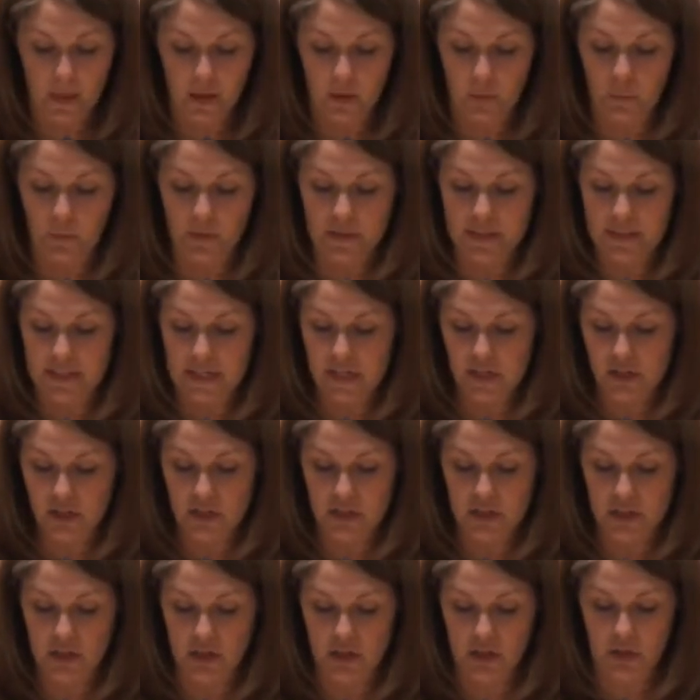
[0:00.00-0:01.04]
What station
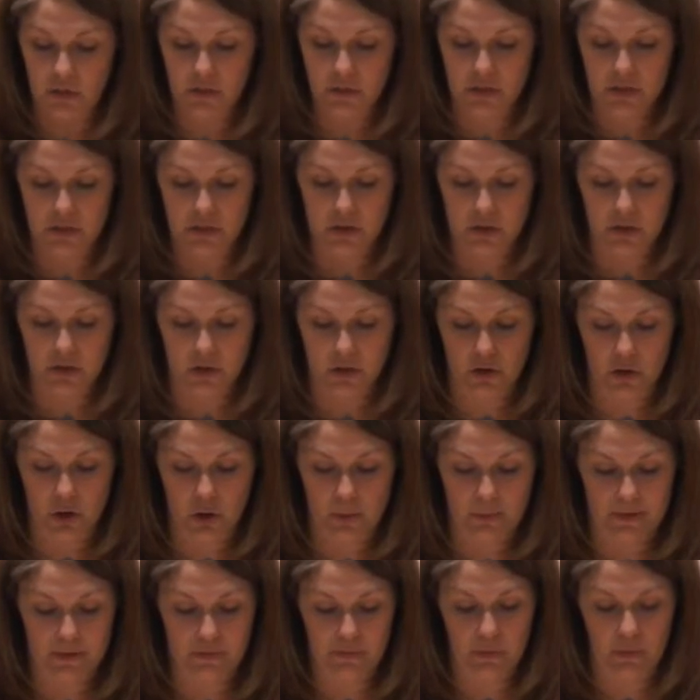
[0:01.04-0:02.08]
is the closest to her
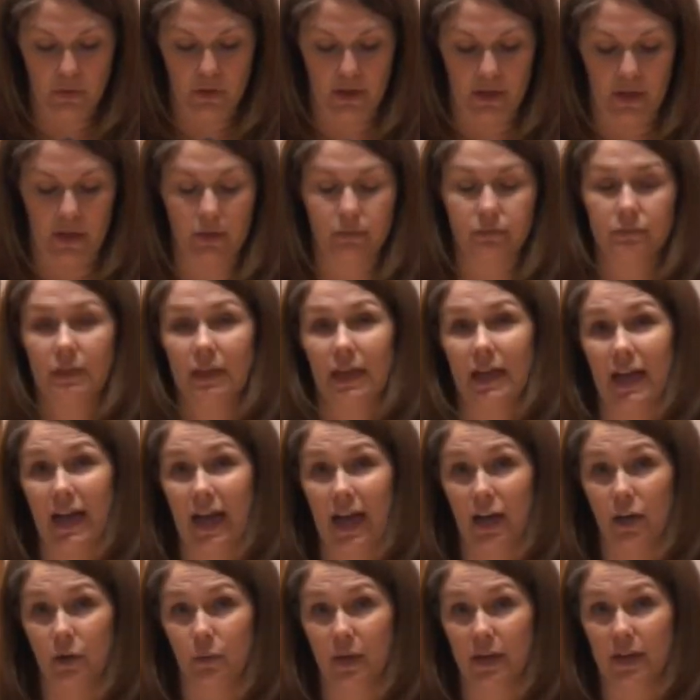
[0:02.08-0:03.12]
home in Florida?
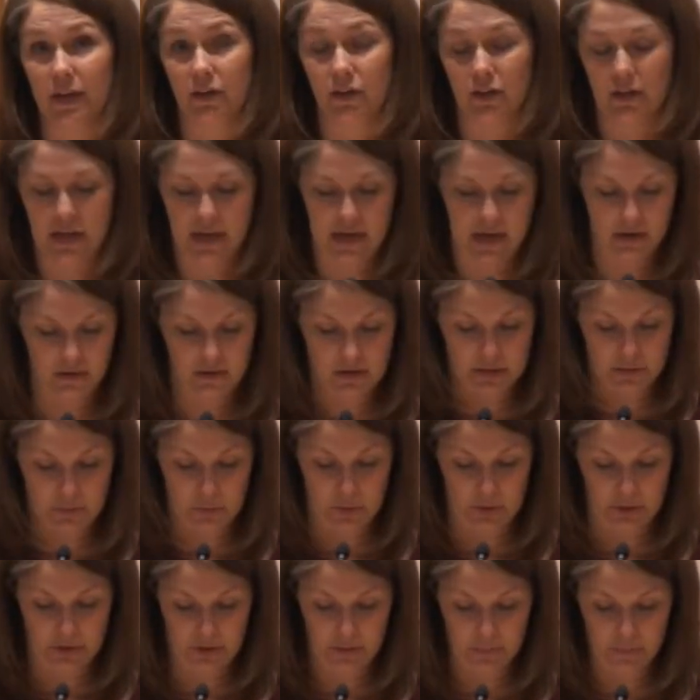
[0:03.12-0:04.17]
How do I get her to
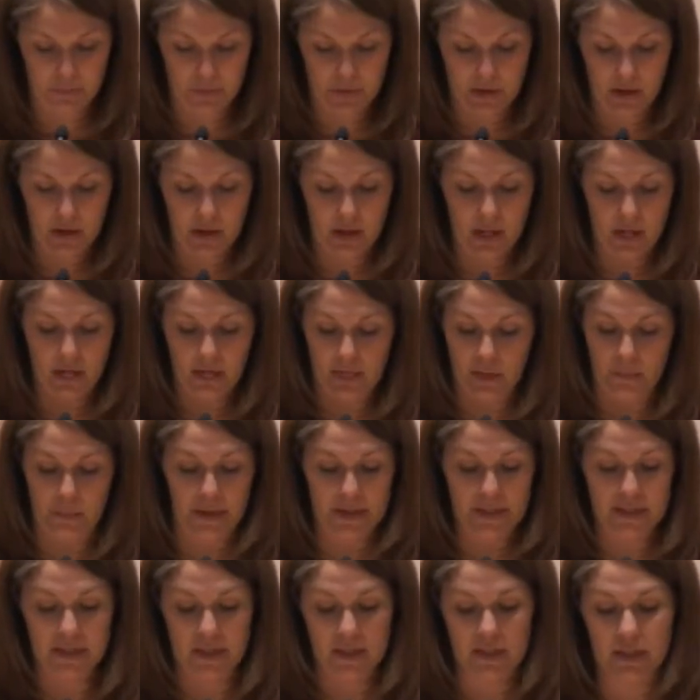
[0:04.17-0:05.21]
Harrisburg? The
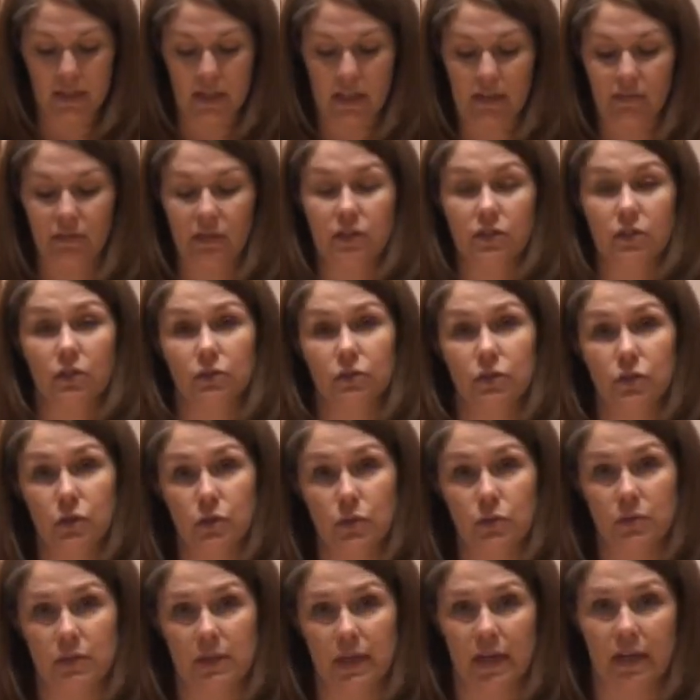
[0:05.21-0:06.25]
bus doesn't leave until
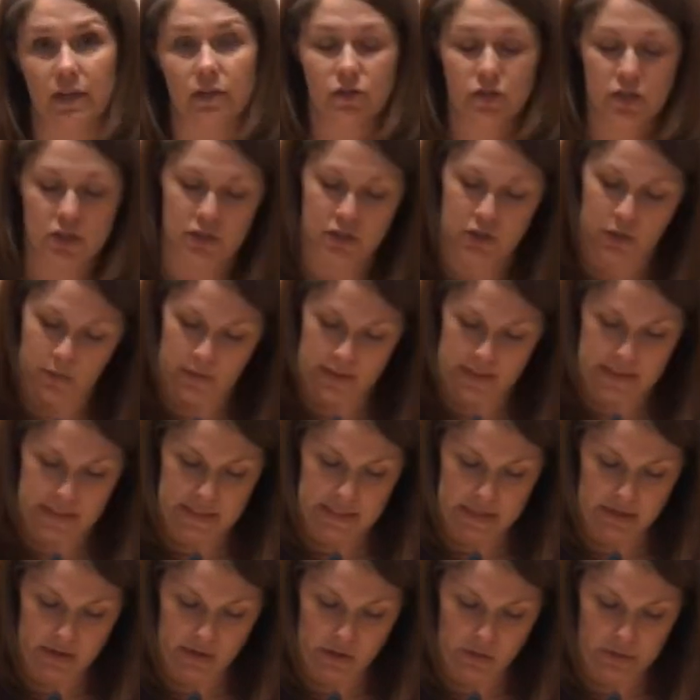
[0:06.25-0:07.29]
Tuesday. She's going to
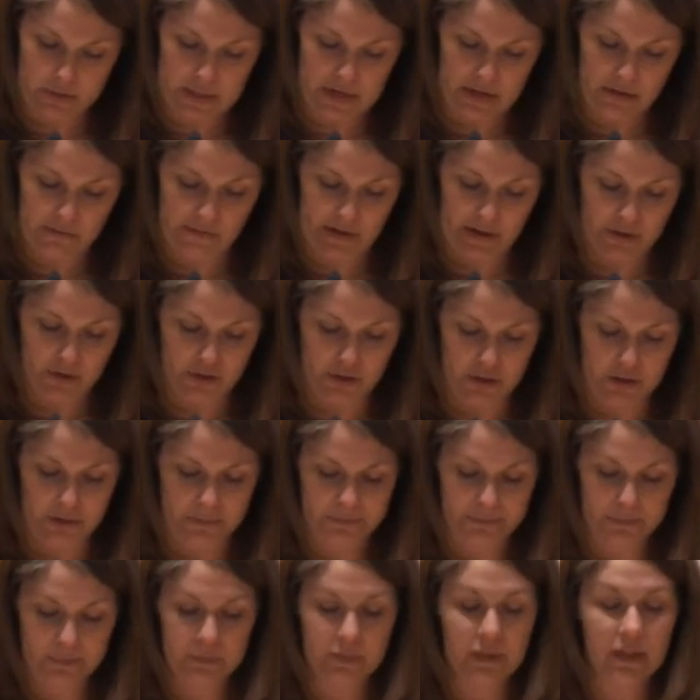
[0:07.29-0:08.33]
need a hotel voucher.
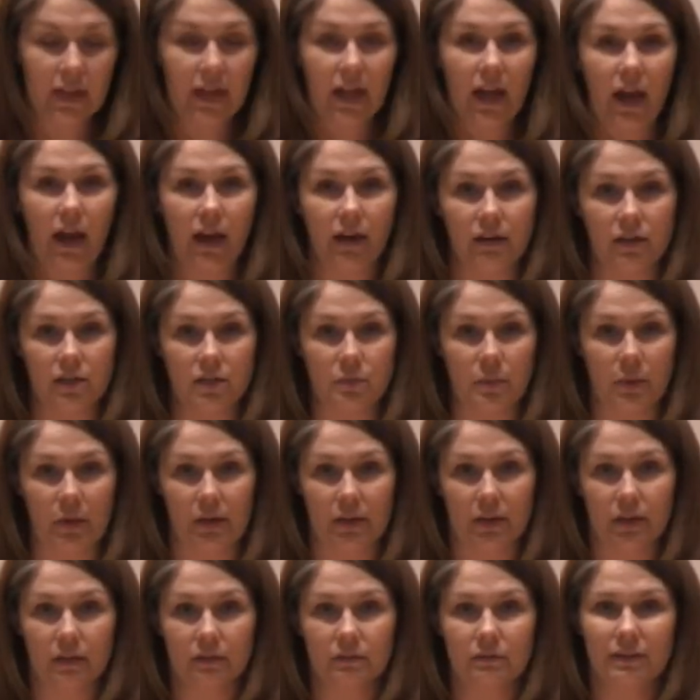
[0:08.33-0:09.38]

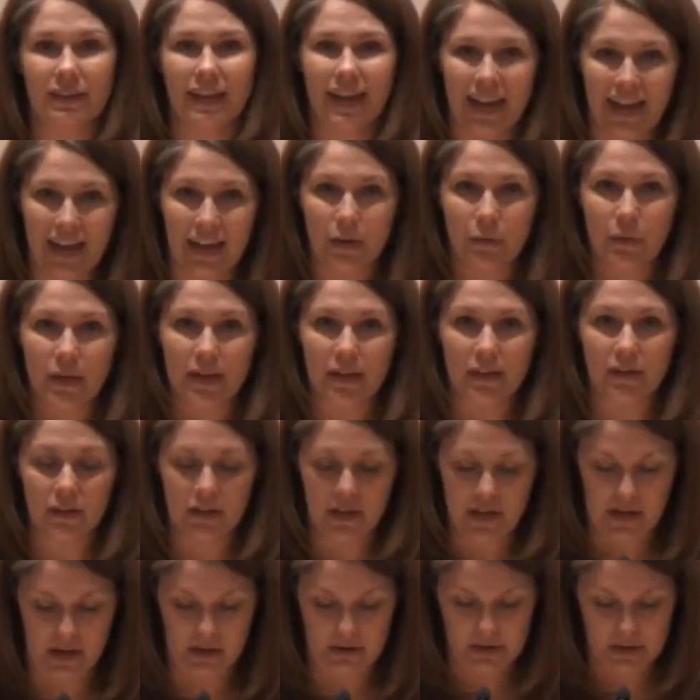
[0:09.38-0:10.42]
Harrisburg. How do I get her to
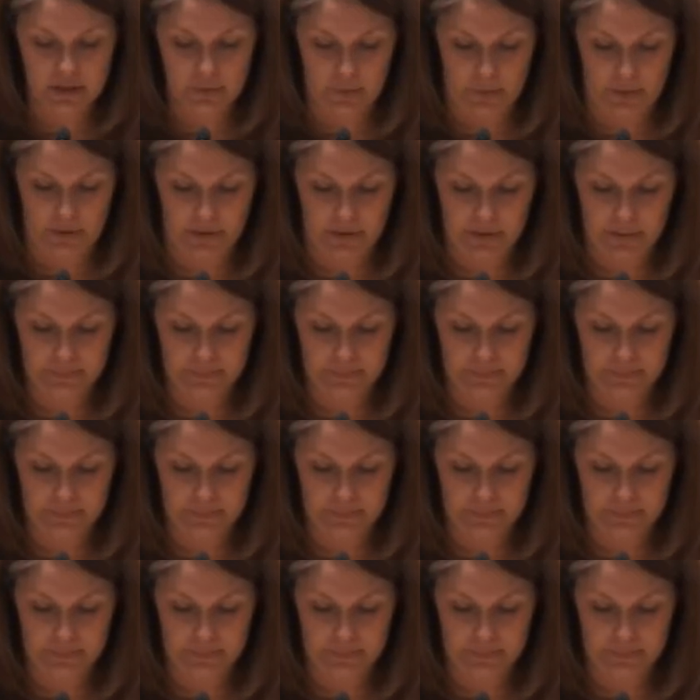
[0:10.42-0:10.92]
Harrisburg?